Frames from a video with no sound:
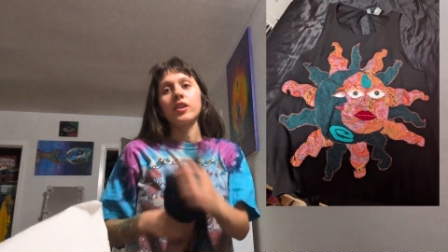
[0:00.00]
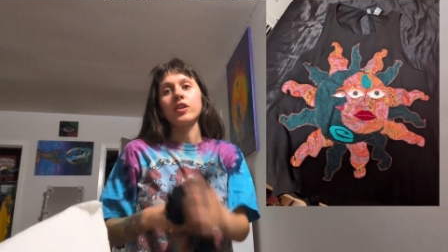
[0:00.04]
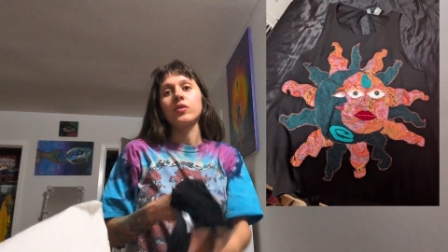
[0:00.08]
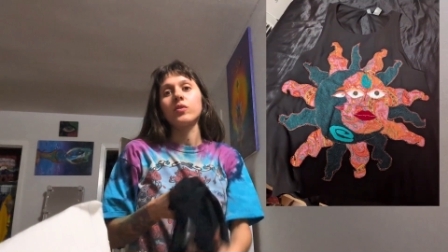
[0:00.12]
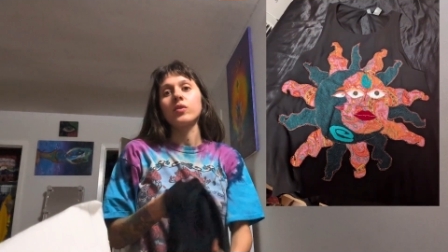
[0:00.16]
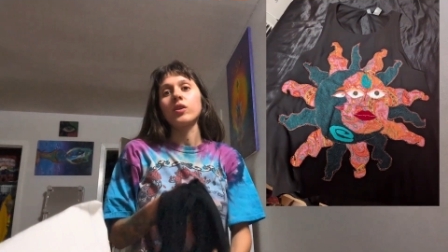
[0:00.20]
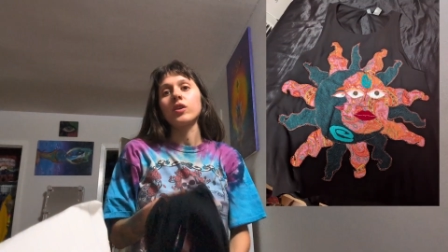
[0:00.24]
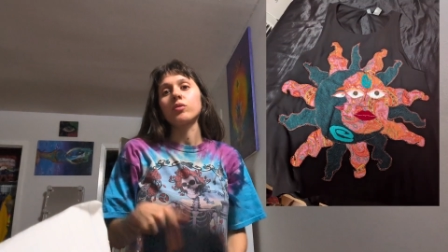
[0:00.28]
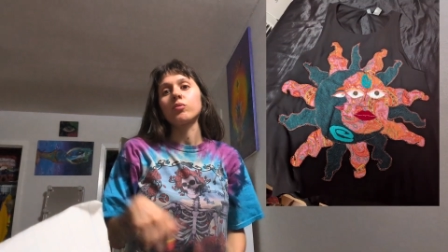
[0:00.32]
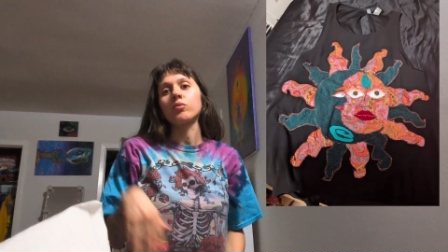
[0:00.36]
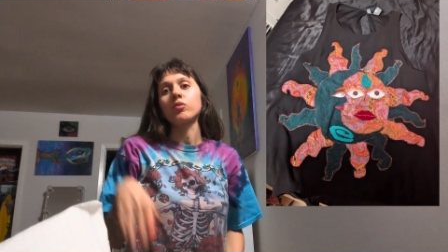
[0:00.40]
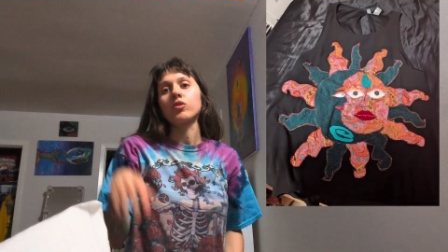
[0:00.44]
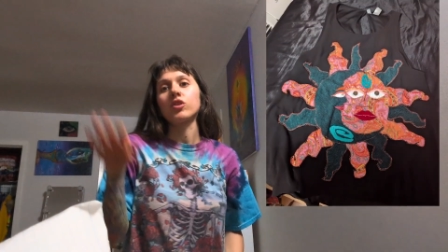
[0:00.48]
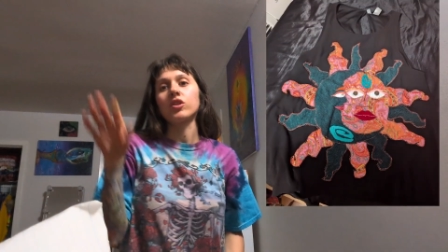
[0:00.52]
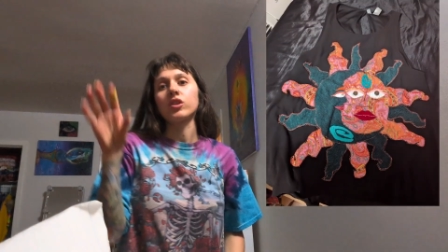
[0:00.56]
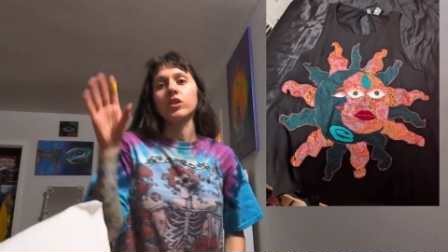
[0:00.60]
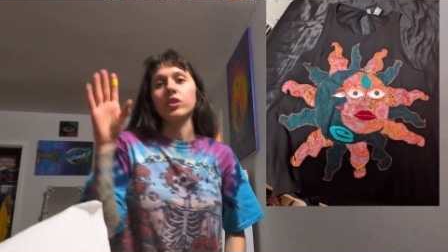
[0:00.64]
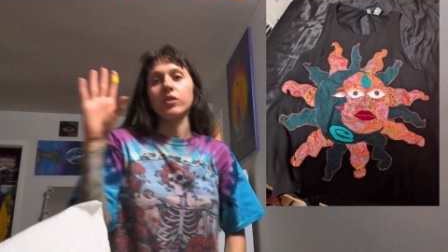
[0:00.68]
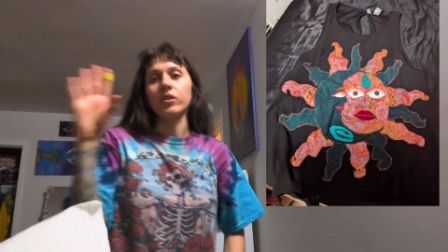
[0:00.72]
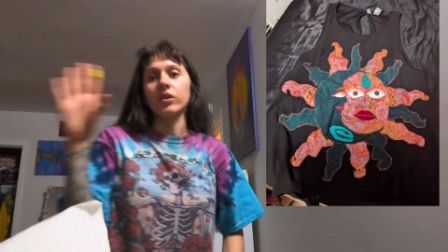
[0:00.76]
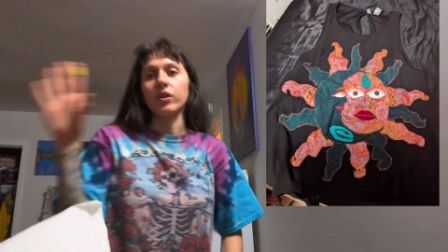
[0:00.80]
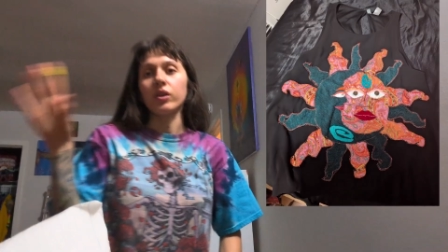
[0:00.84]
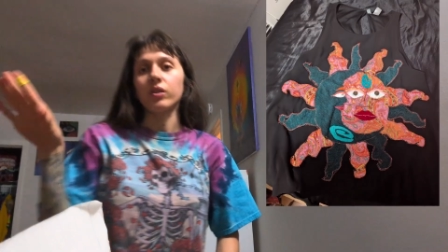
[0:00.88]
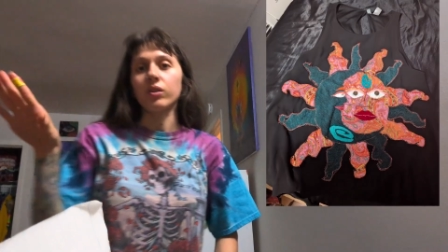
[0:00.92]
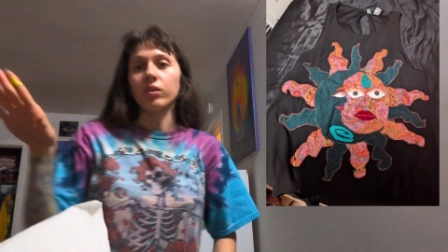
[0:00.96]
then you guys will just
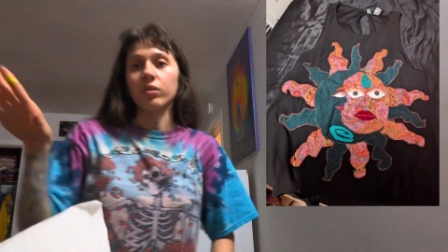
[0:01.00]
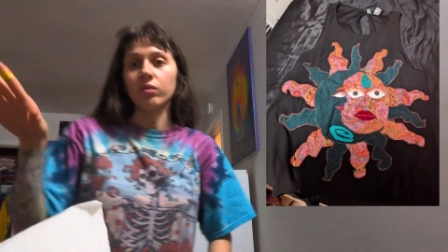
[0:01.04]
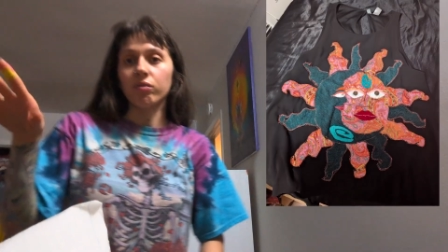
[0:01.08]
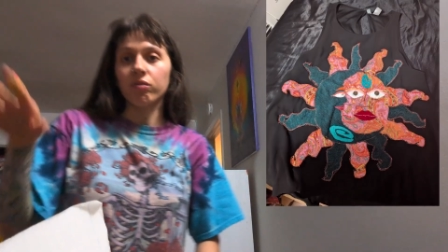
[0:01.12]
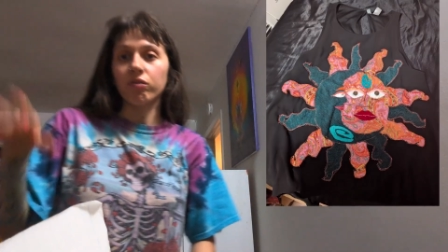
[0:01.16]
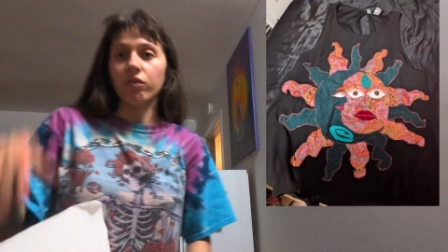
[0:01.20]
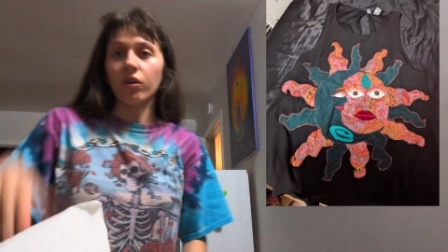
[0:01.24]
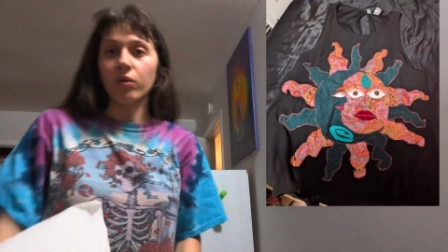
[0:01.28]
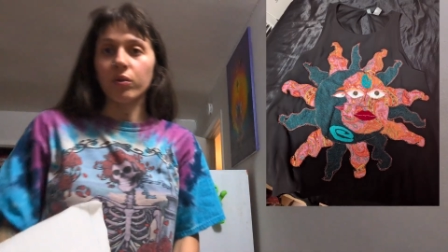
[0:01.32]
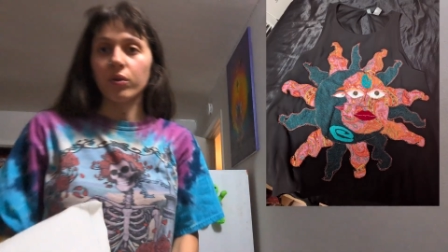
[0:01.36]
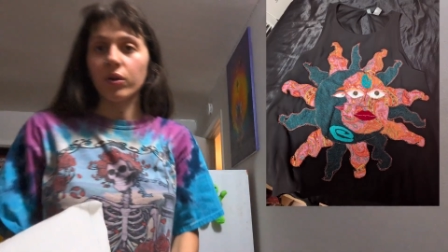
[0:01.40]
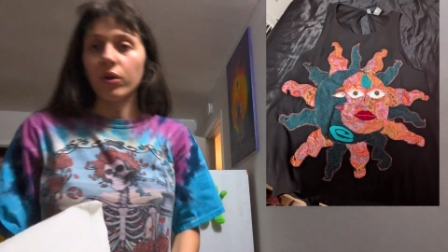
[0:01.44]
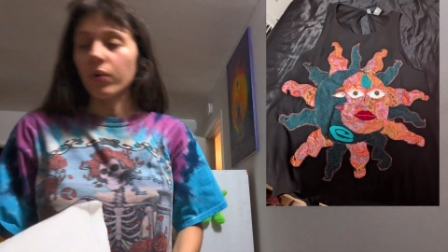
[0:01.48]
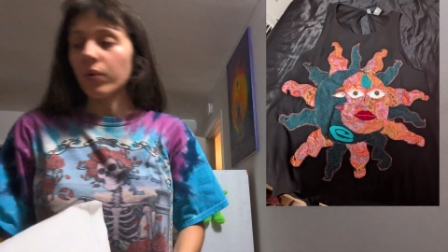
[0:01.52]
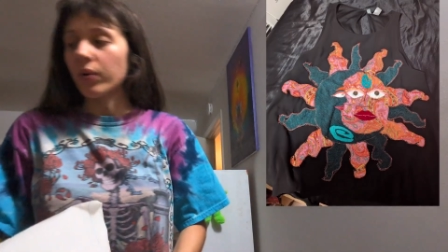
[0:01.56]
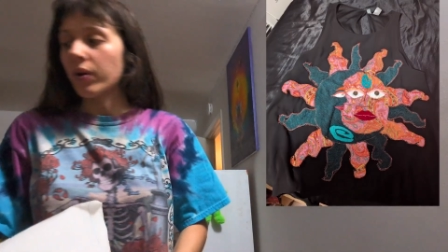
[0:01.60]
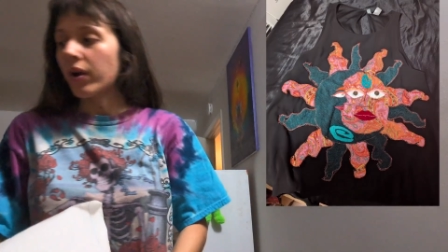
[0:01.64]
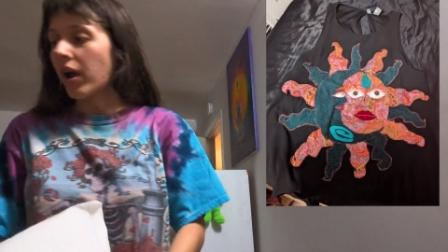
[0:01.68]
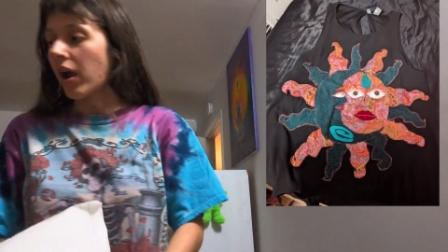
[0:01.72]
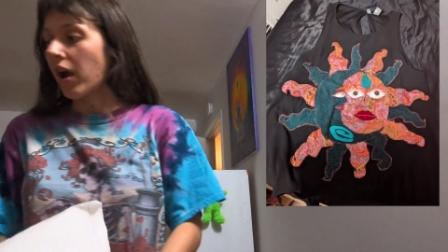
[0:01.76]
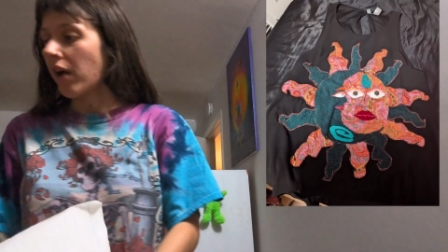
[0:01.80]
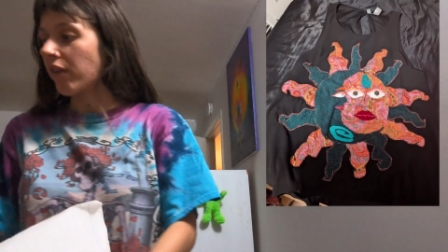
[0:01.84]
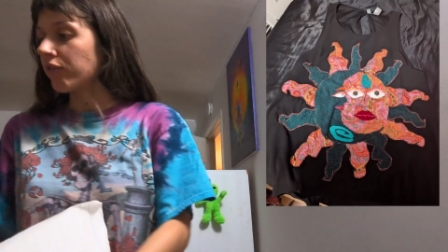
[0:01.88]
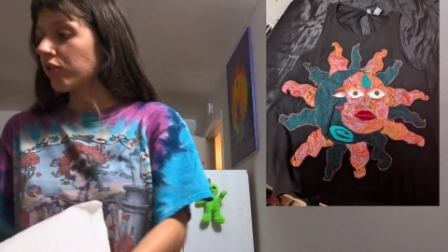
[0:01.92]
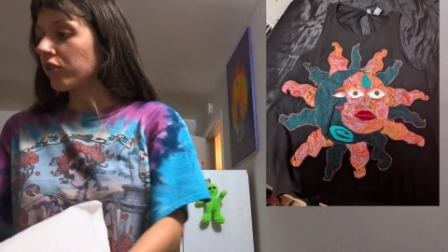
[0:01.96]
see like a little photo
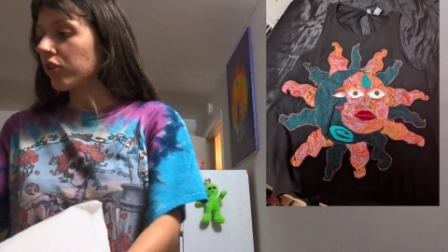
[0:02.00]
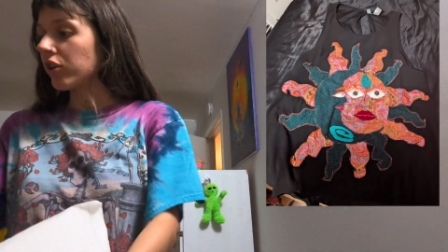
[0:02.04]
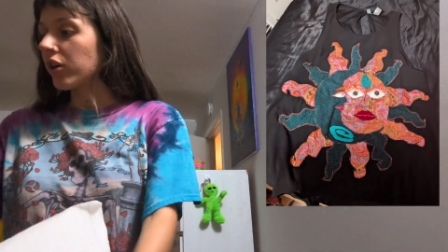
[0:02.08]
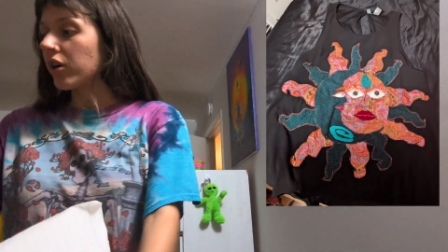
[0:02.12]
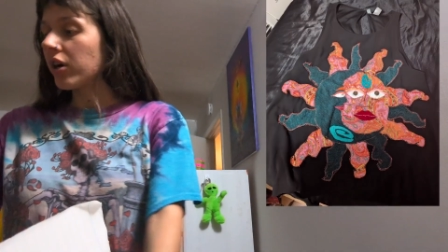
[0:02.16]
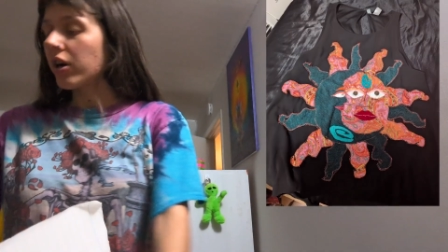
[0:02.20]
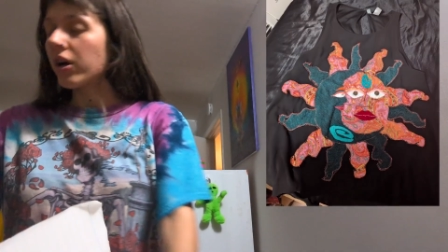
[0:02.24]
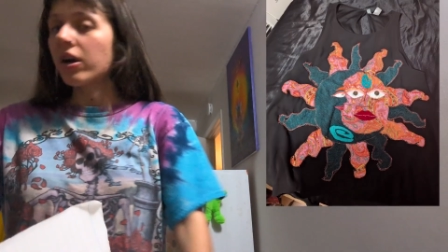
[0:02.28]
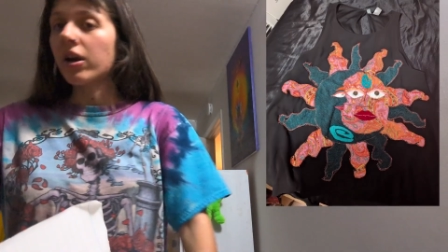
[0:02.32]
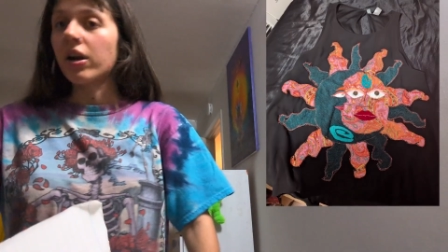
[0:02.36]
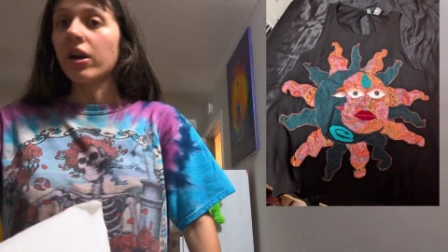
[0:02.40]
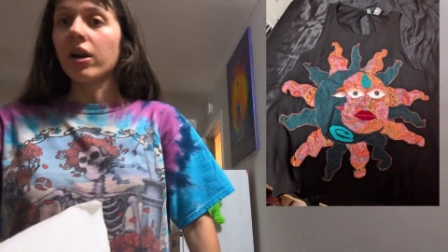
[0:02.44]
after.